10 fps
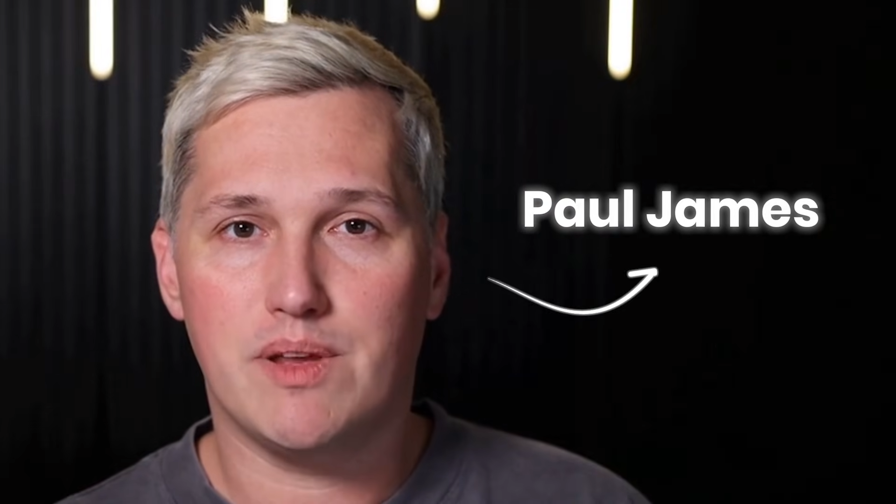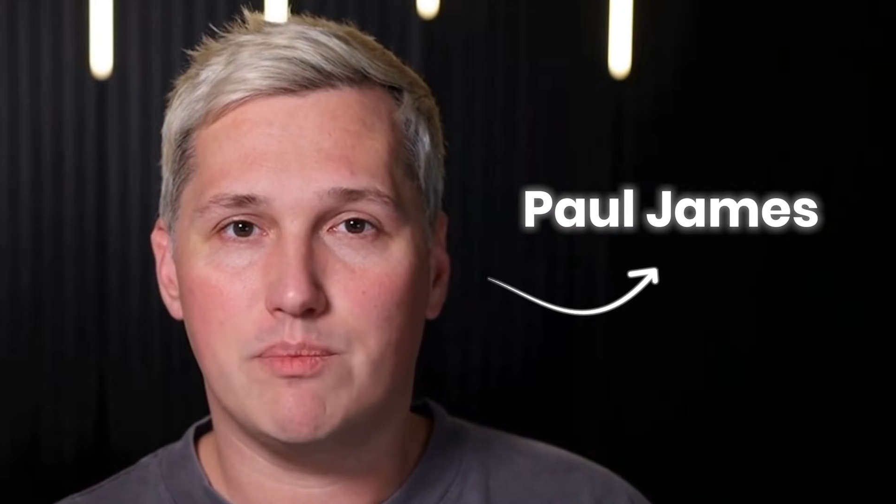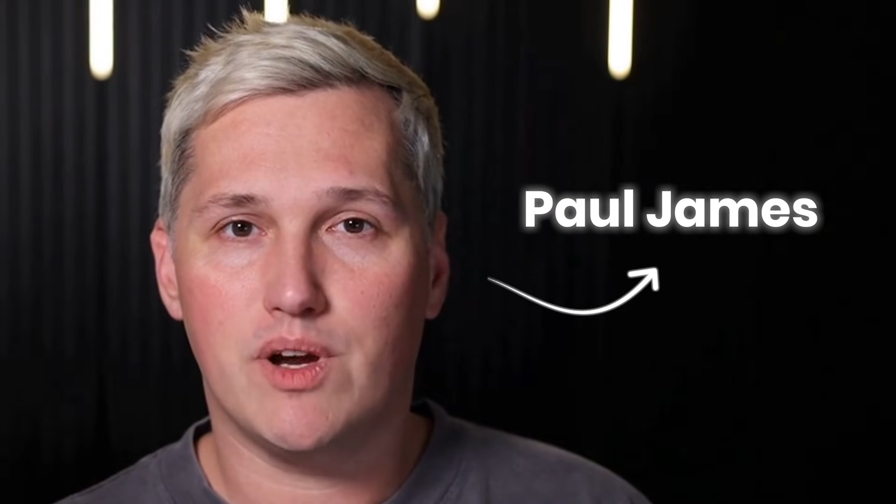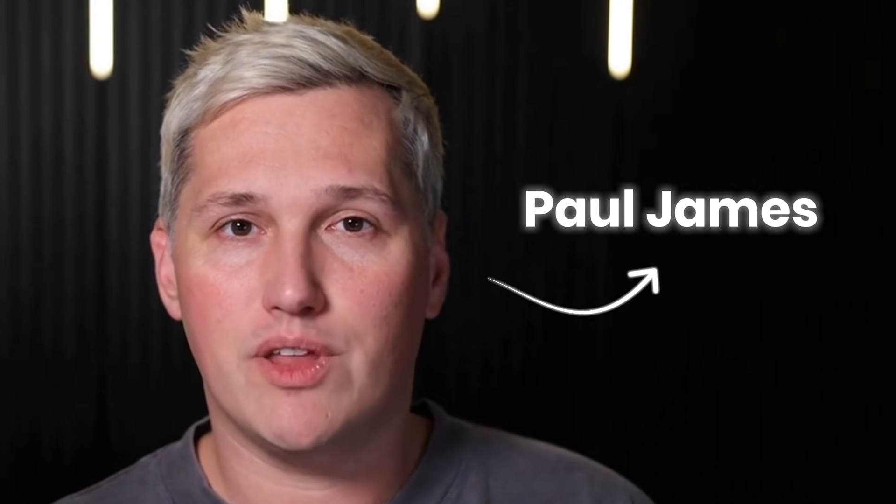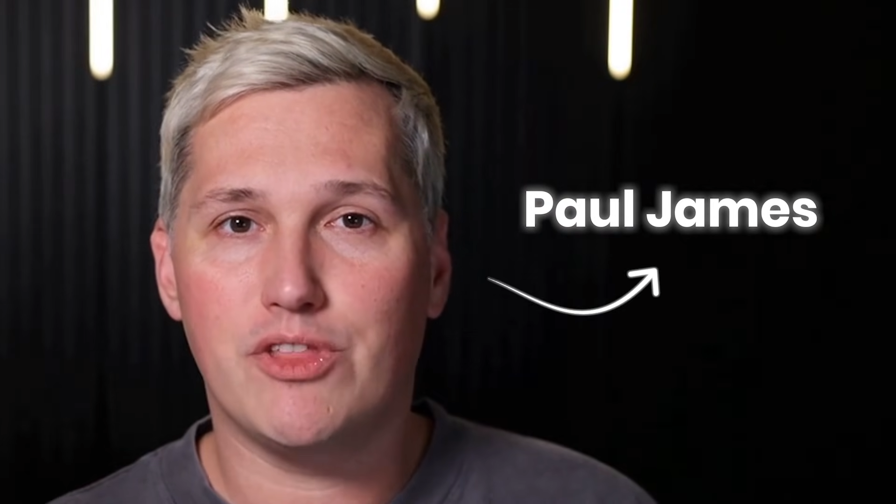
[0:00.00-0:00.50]

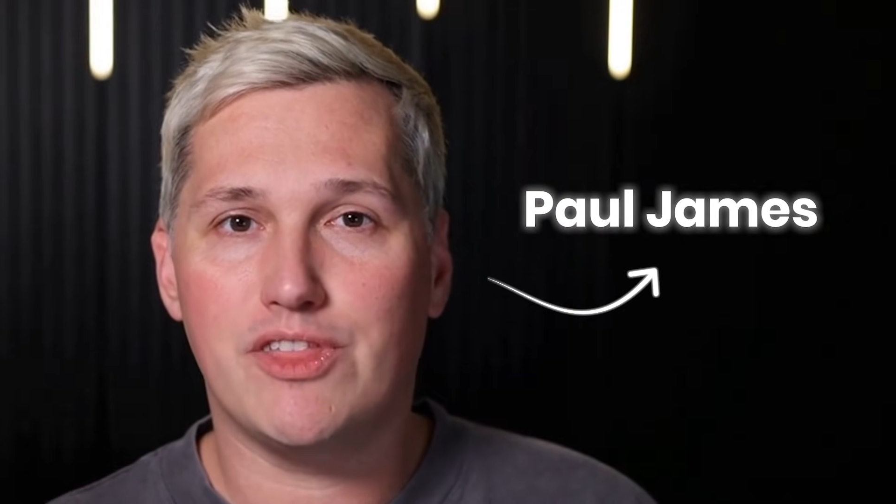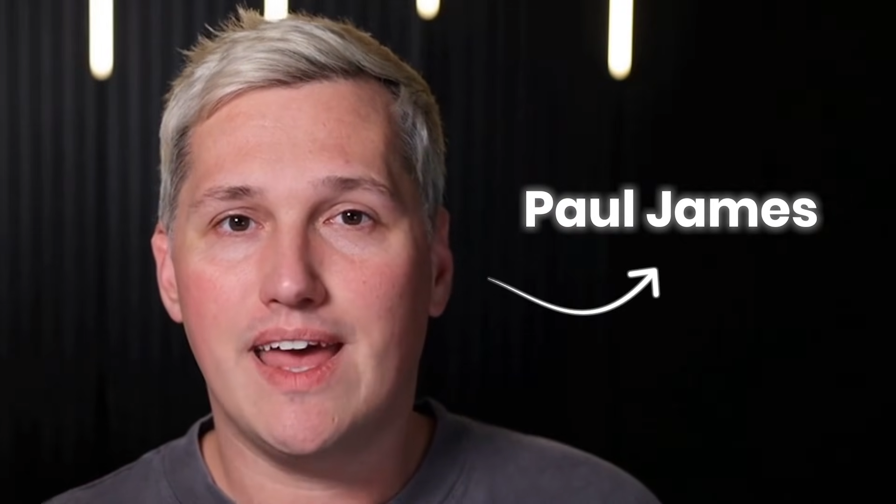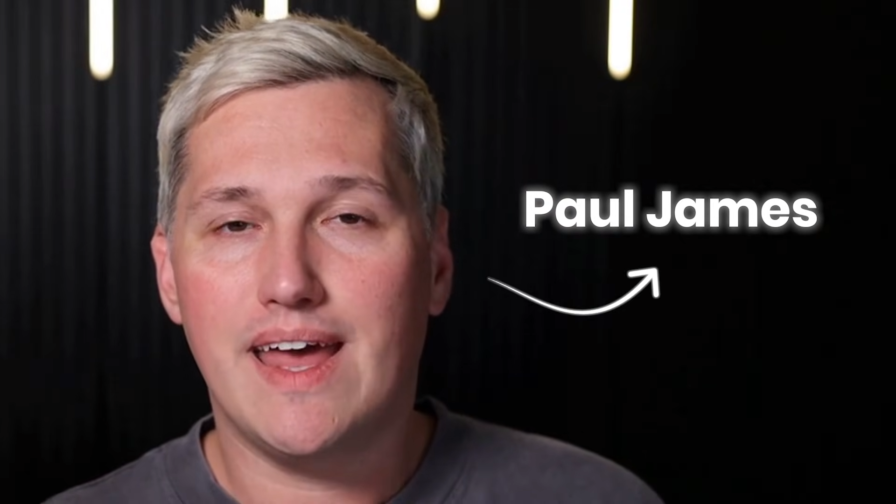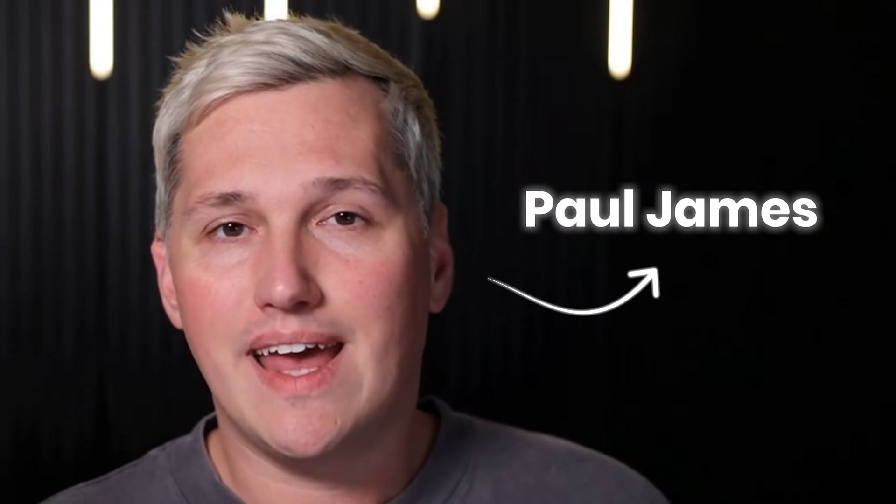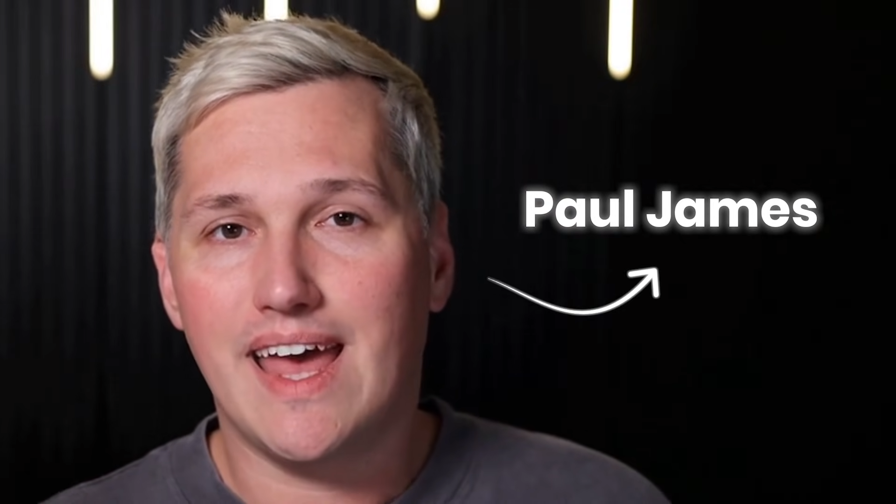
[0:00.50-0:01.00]
people
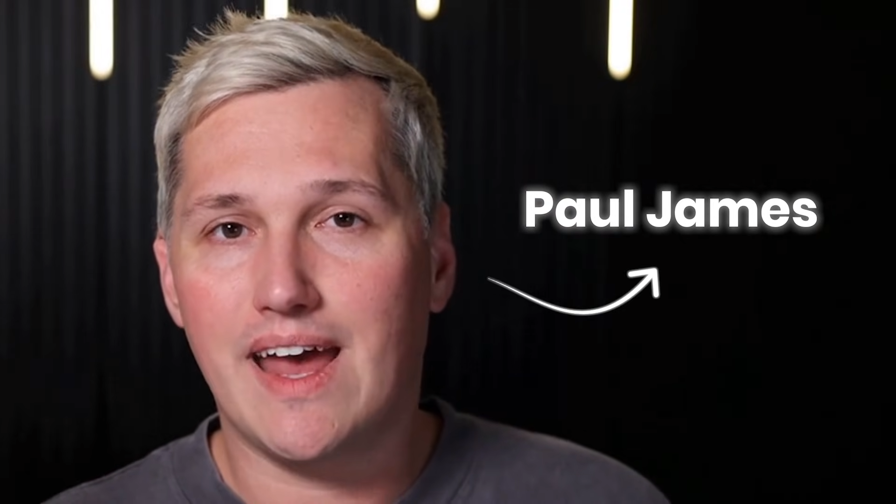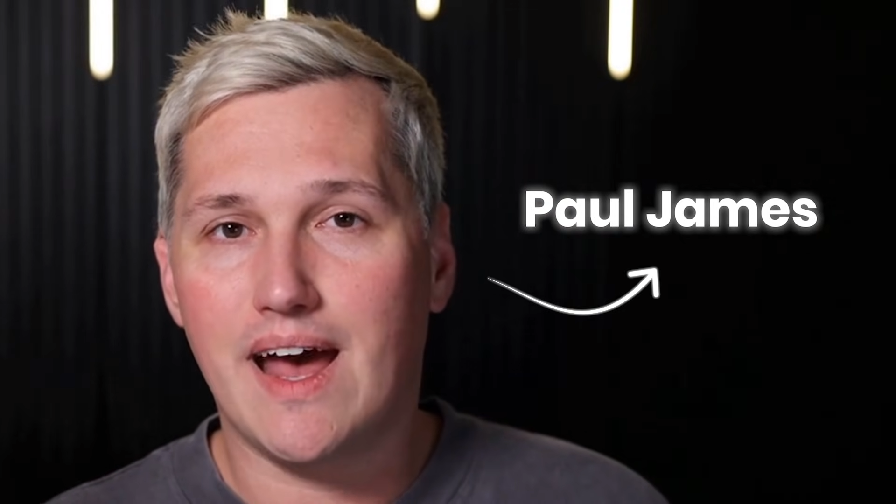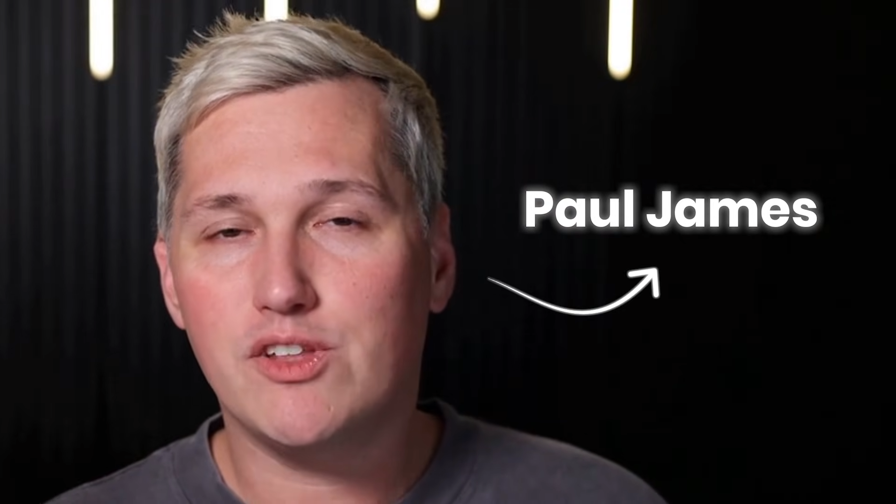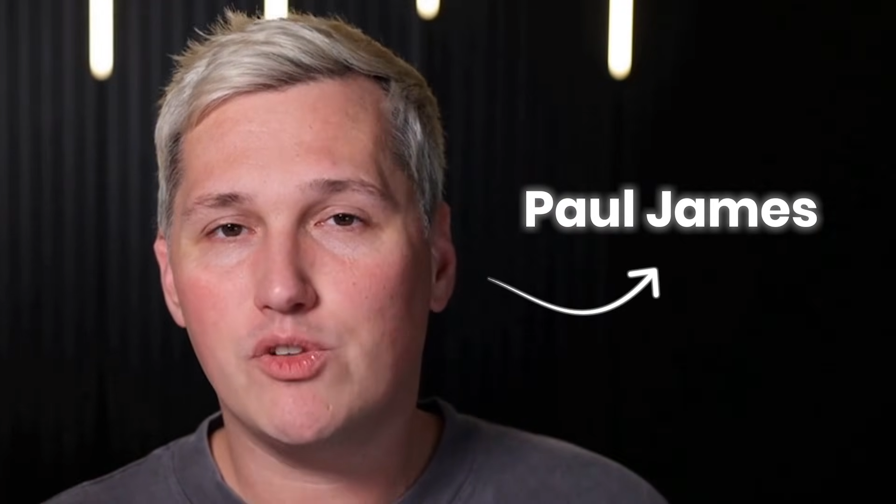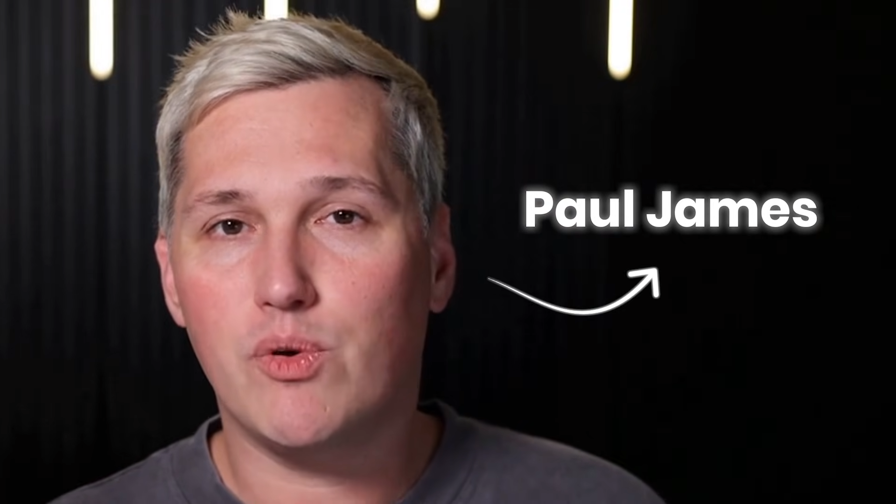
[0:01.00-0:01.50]
understand
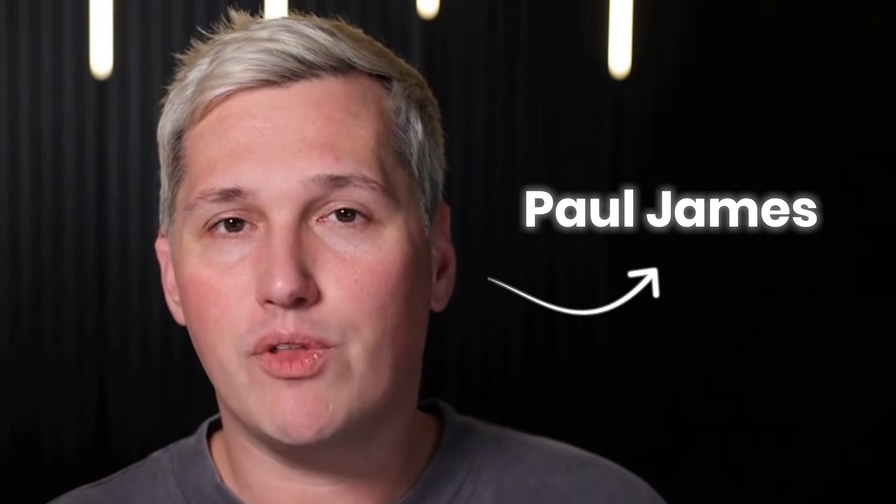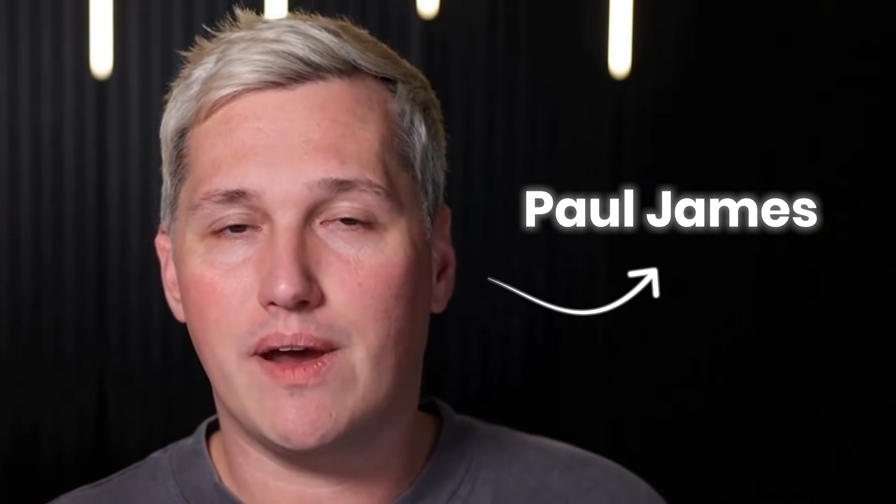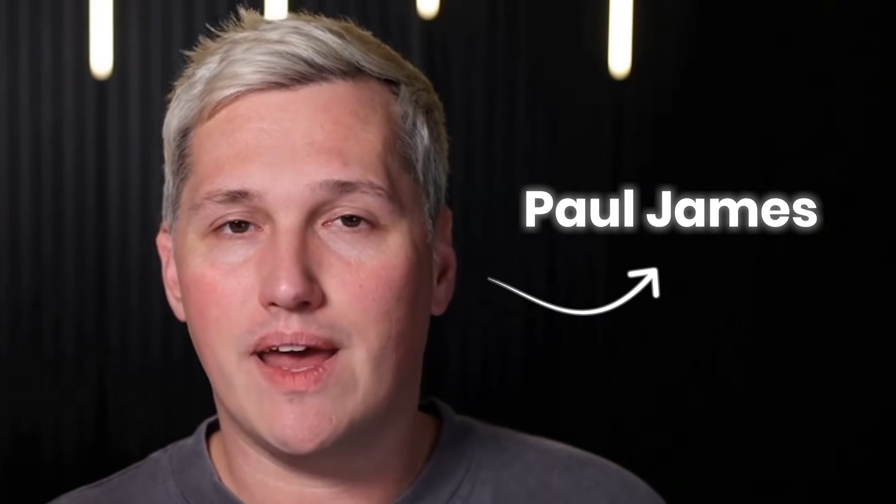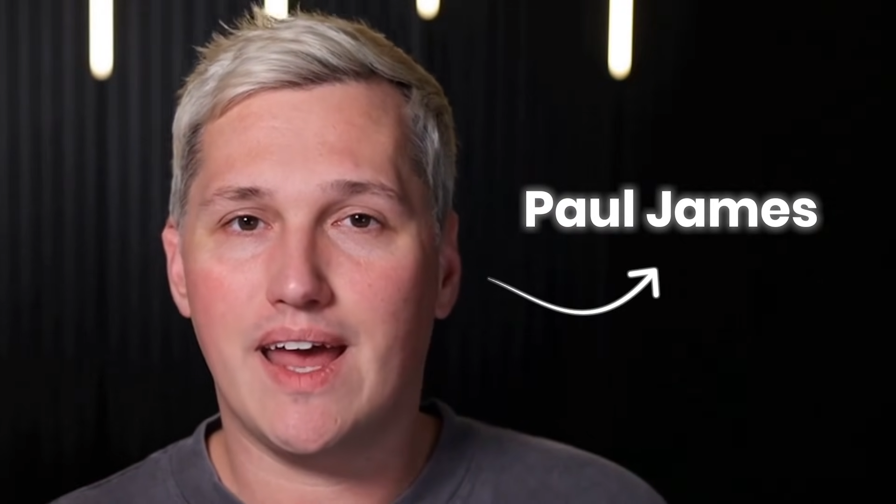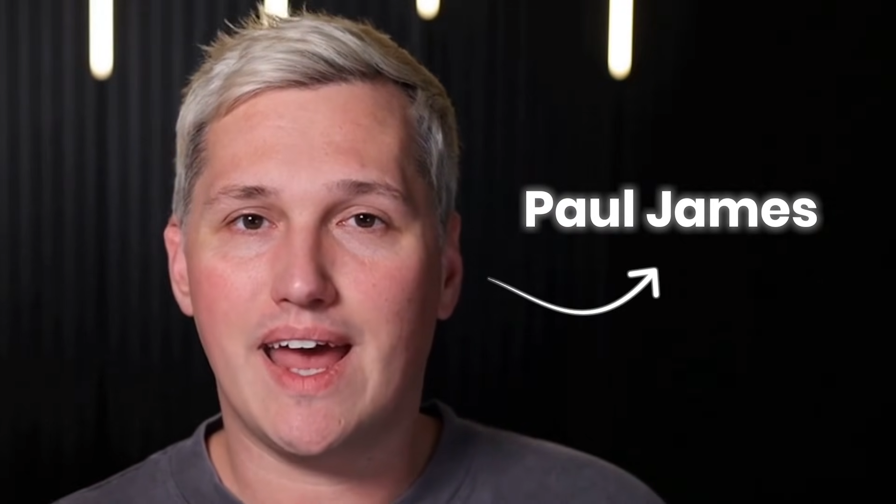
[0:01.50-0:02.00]
AI tools